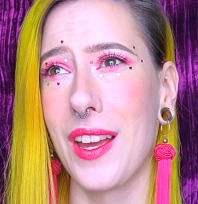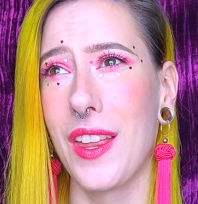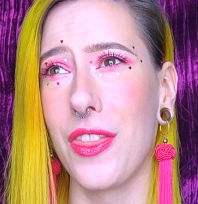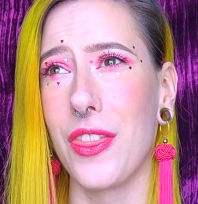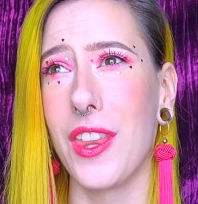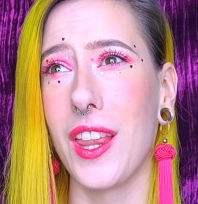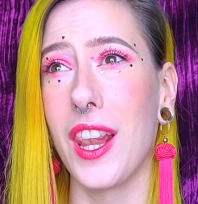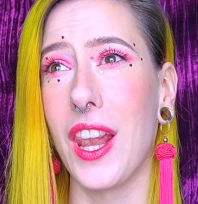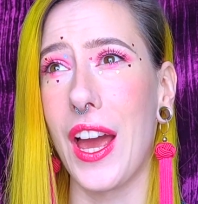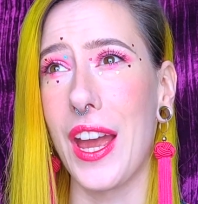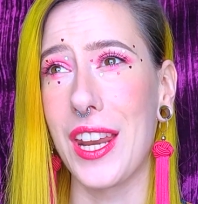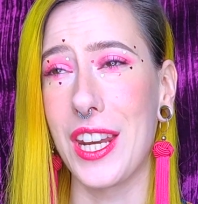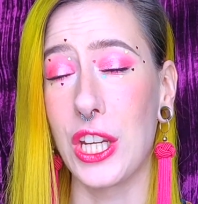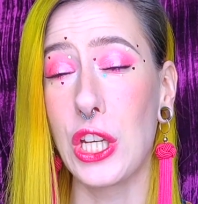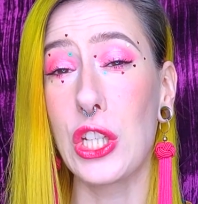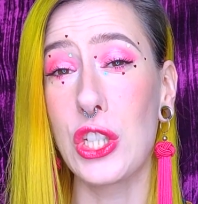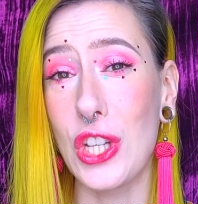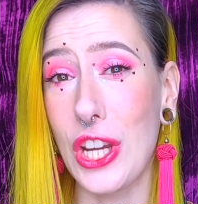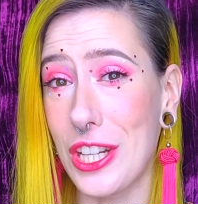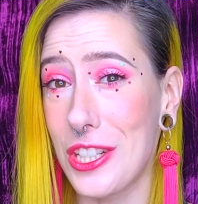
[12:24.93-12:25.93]
The
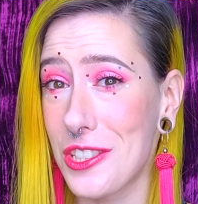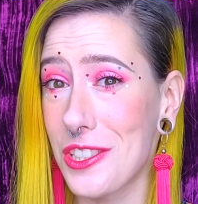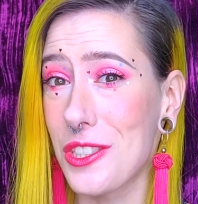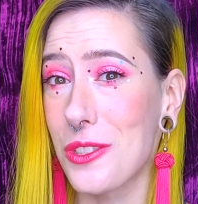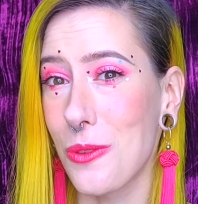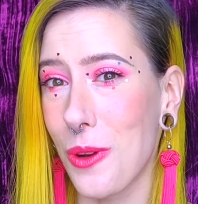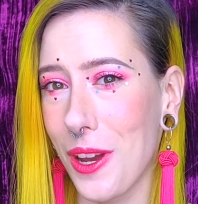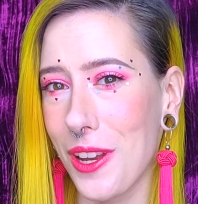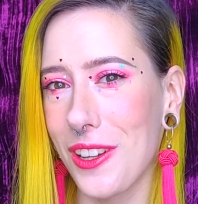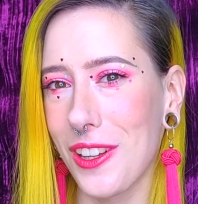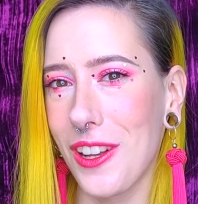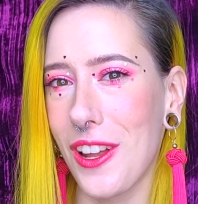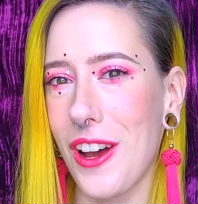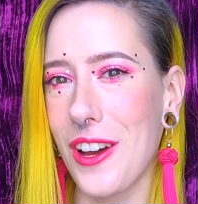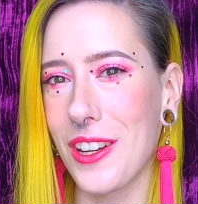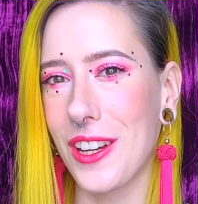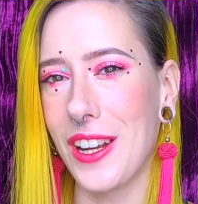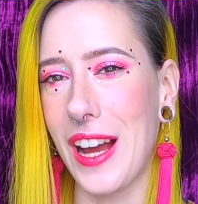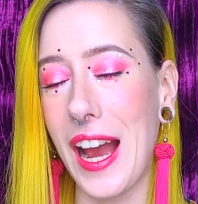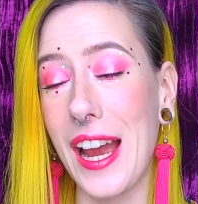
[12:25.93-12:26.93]
lighting changes quite a lot.